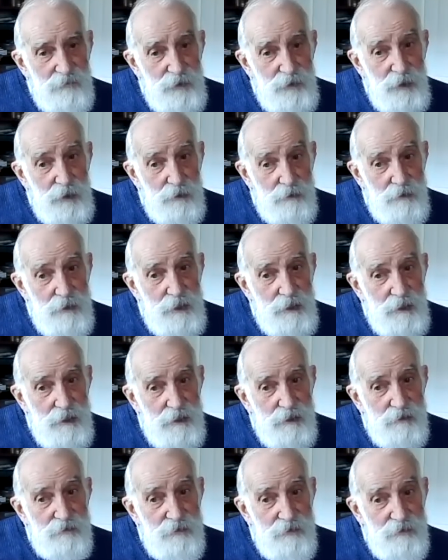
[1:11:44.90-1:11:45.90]
So,
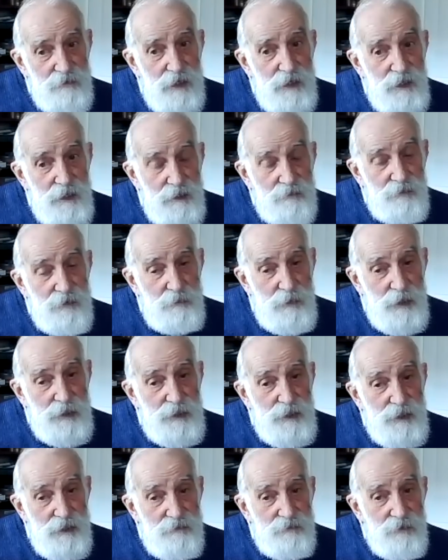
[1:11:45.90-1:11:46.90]
if I leave a
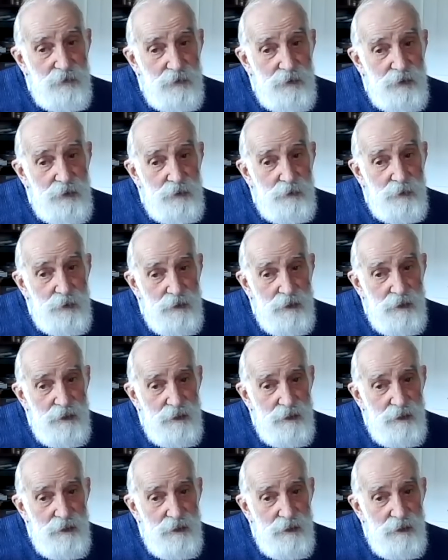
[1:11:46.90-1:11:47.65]
message for you and